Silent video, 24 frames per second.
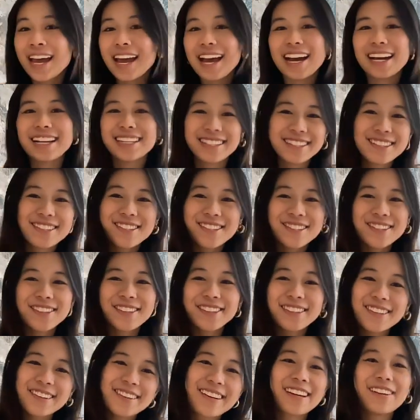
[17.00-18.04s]
As
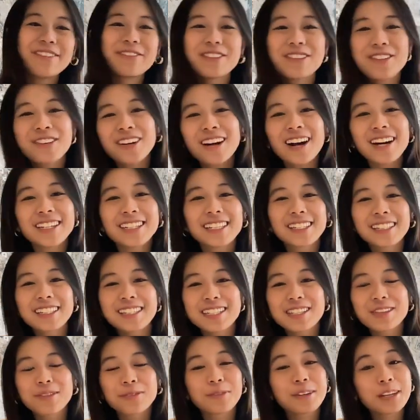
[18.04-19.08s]
usual, you can contact
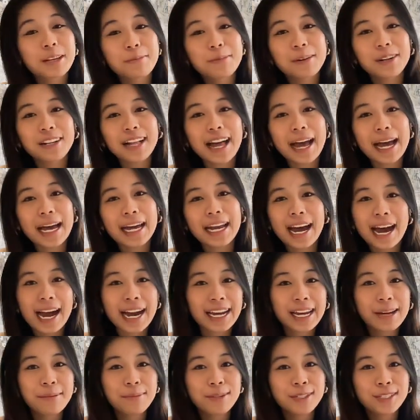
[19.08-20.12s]
us through email at
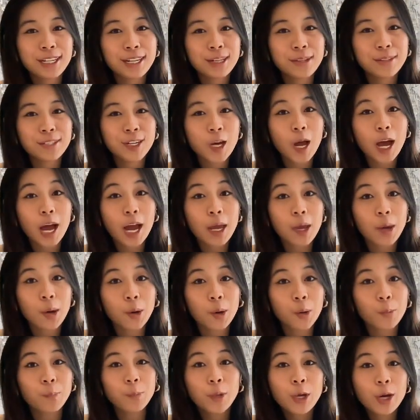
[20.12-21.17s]

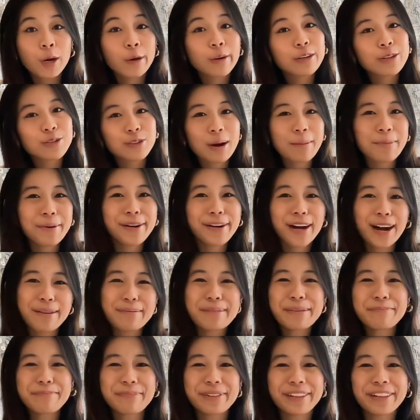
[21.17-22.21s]
hi@modelo.io or drop a
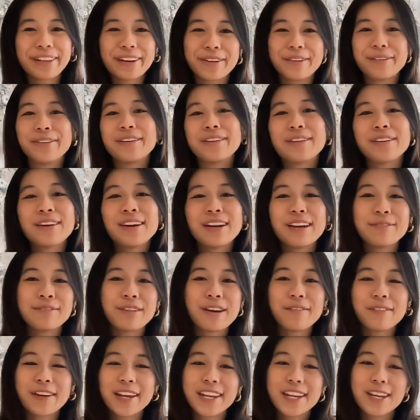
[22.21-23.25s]
comment below if you
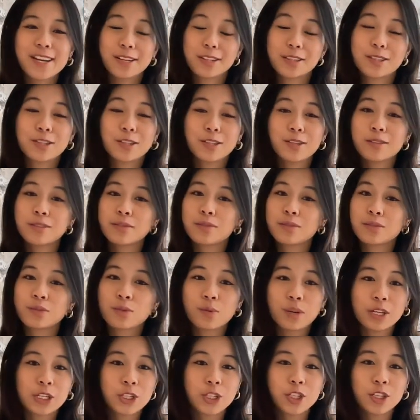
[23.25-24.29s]
have any concerns,
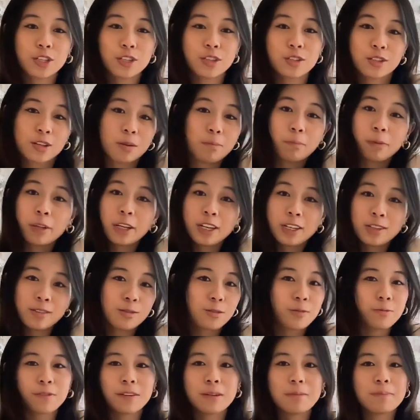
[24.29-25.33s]
questions, complaints,
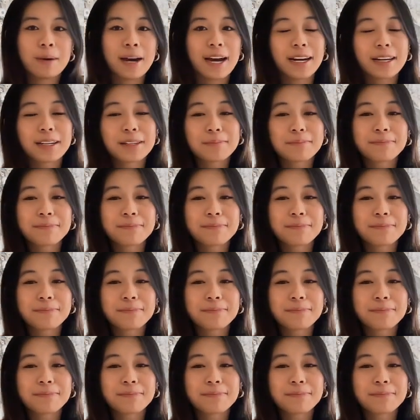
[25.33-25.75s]
or feedback.